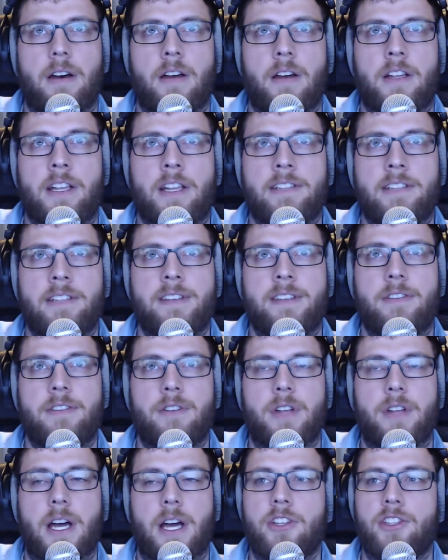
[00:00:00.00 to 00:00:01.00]

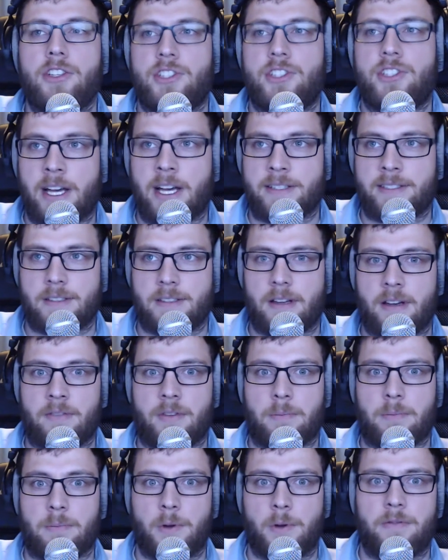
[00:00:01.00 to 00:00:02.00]
considered unjust of
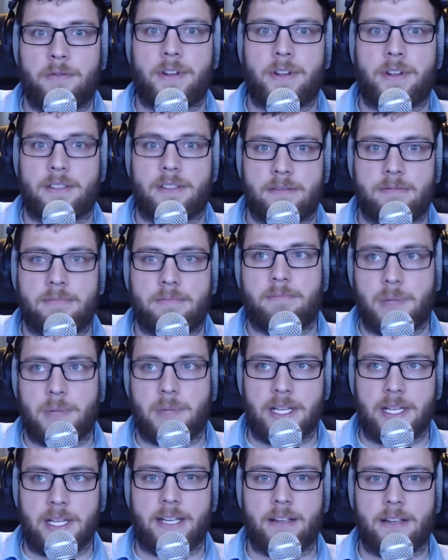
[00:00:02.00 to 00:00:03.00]
a perfect
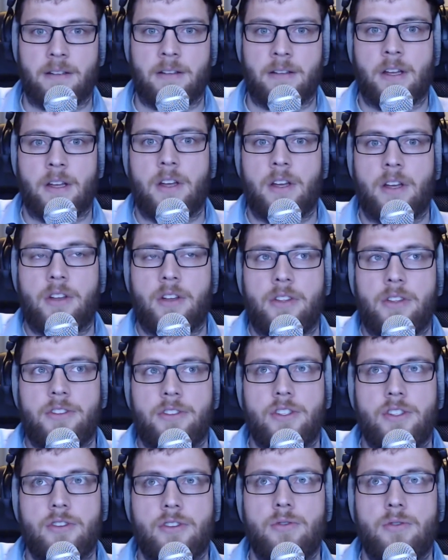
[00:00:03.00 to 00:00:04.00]
being
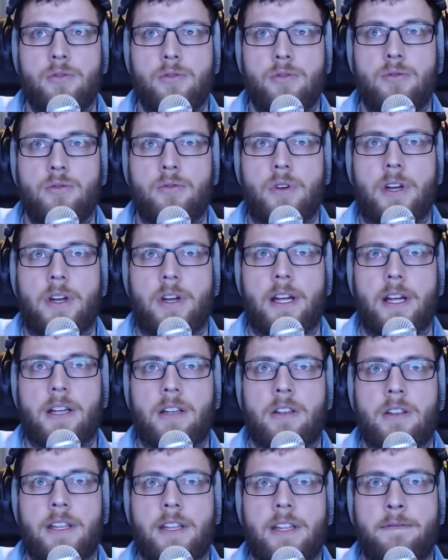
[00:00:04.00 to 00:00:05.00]
to
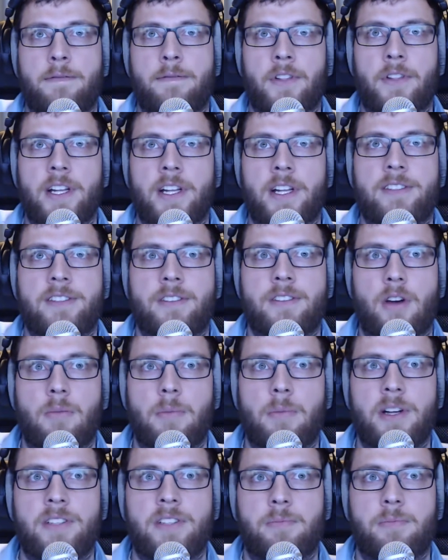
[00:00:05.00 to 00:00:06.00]
inflict so
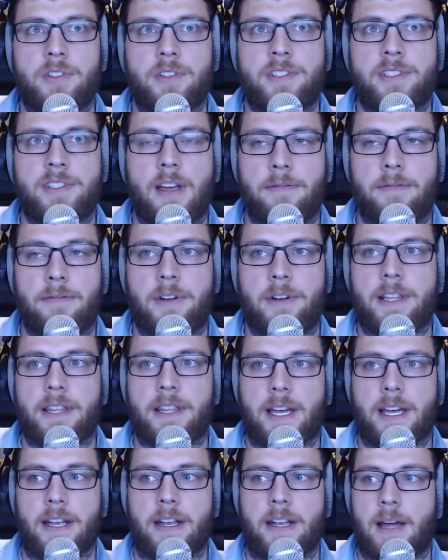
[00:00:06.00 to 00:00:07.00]
much more suffering
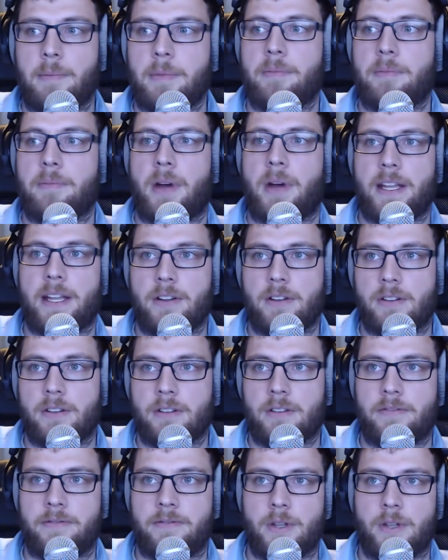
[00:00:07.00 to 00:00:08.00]
that, I mean, by
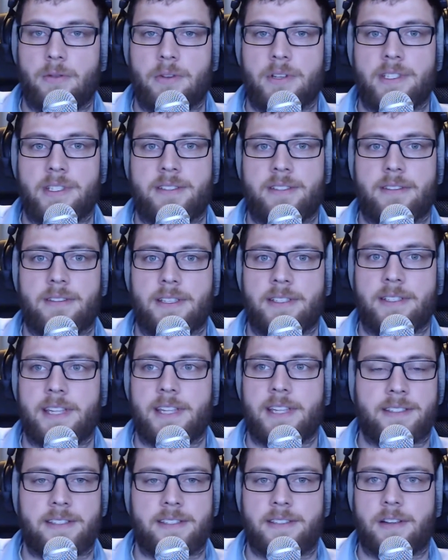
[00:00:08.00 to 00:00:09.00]
your view is
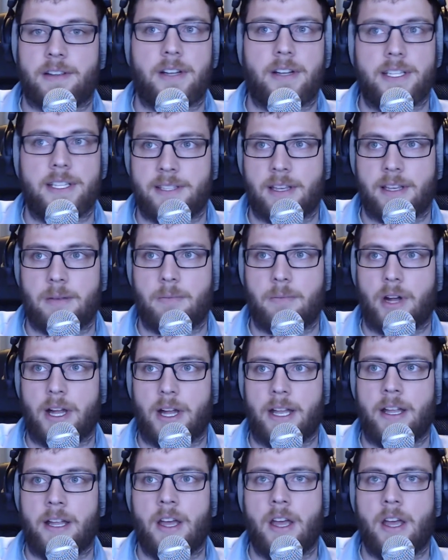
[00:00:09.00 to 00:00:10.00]
necessary in some
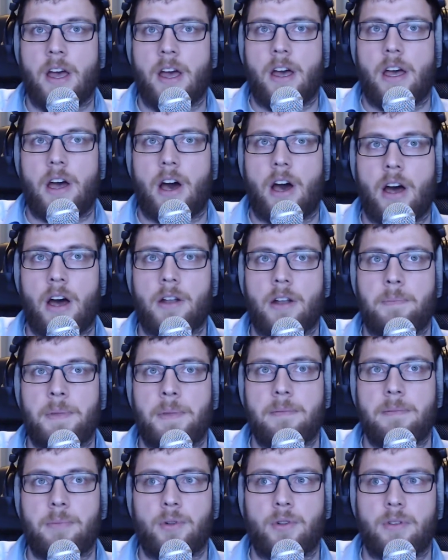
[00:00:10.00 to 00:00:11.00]
way, on a
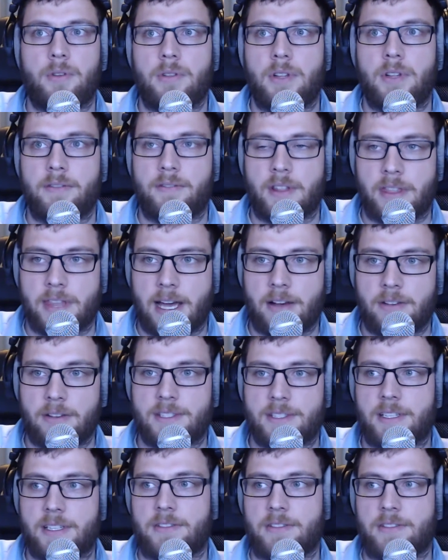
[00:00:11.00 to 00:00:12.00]
people who lived
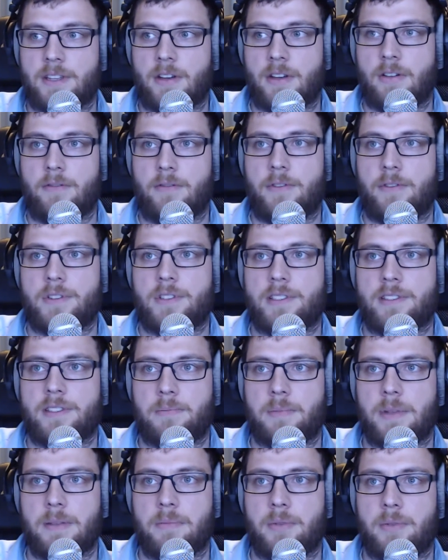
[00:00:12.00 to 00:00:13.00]
1,000 years ago versus a
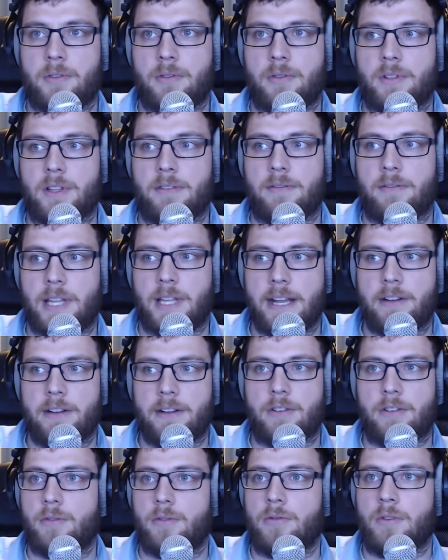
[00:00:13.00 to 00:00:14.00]
people who lived
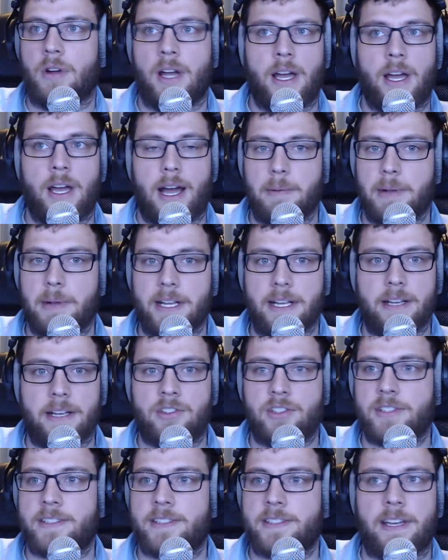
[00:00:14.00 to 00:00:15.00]
later, who, I mean,
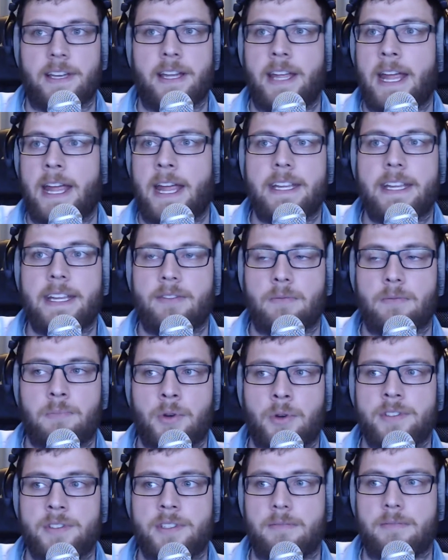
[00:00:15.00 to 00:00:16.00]
just any given
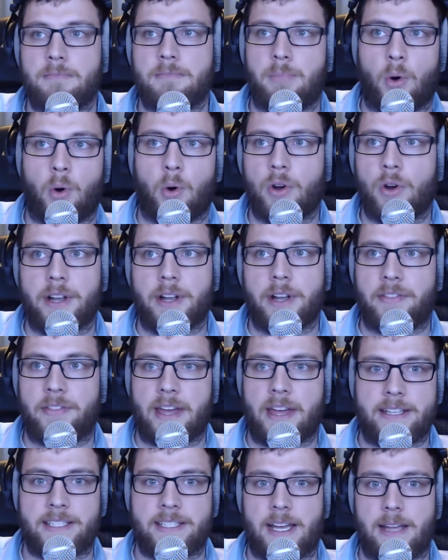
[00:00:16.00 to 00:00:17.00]
person born at
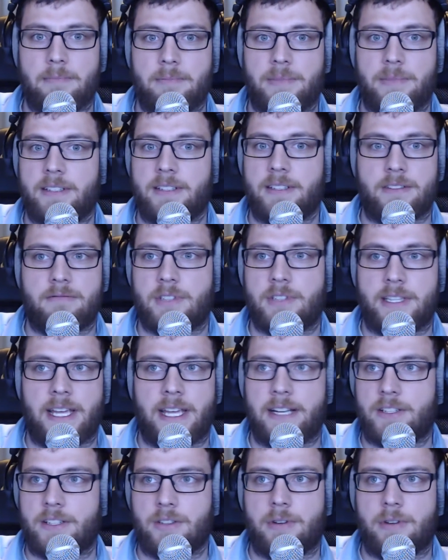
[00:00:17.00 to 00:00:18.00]
that time, did
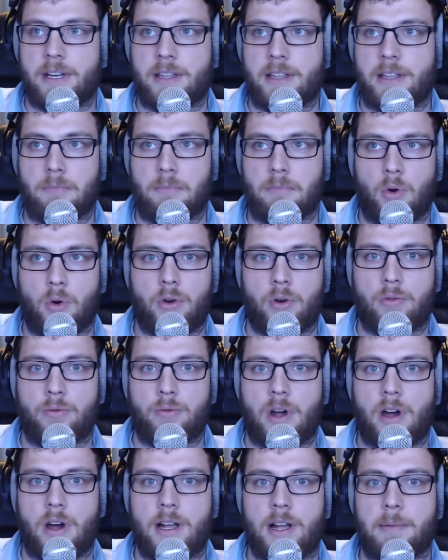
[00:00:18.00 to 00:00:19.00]
they do anything more
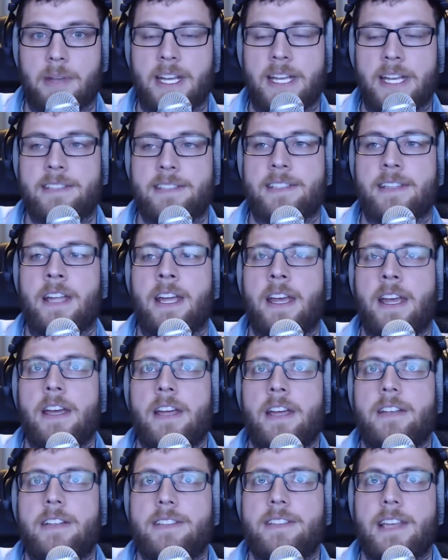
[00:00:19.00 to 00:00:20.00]
wrong? I mean,
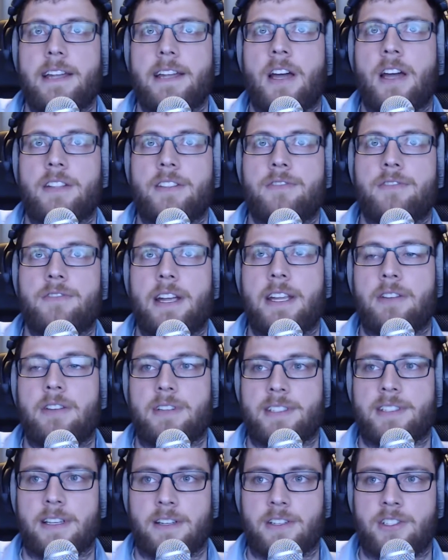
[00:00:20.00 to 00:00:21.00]
does that not strike you
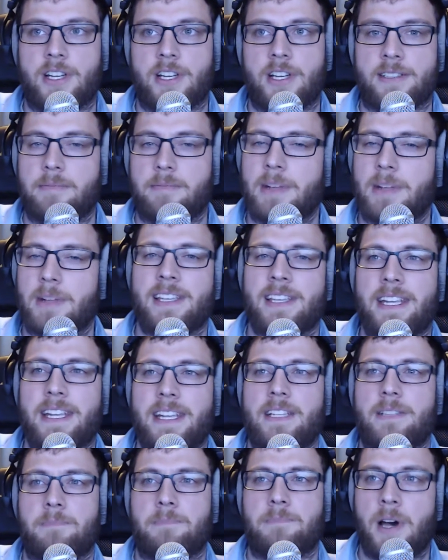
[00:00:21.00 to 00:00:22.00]
as unjust? I'm not saying
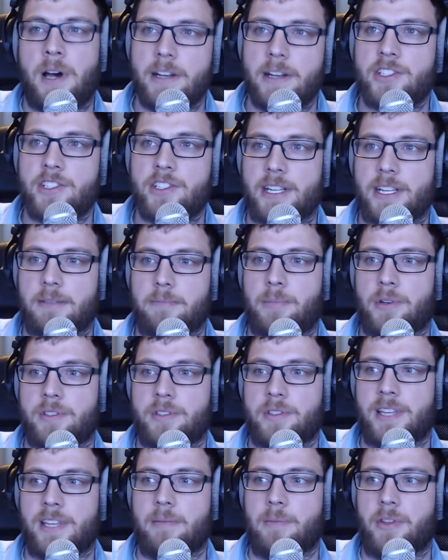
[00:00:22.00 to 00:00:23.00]
he's punishing per
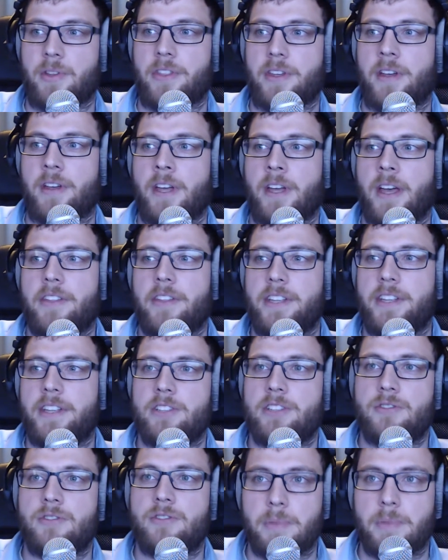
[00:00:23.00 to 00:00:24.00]
se, but the
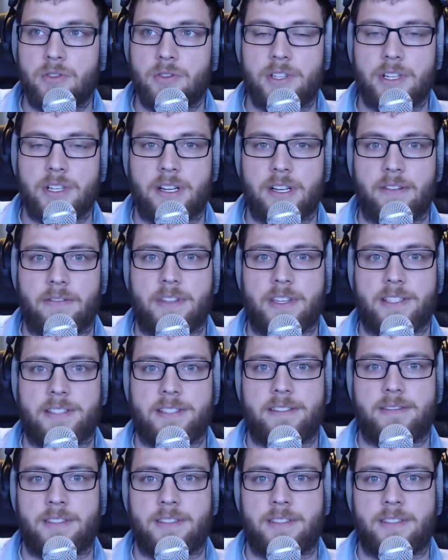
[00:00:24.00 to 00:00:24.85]
distribution of this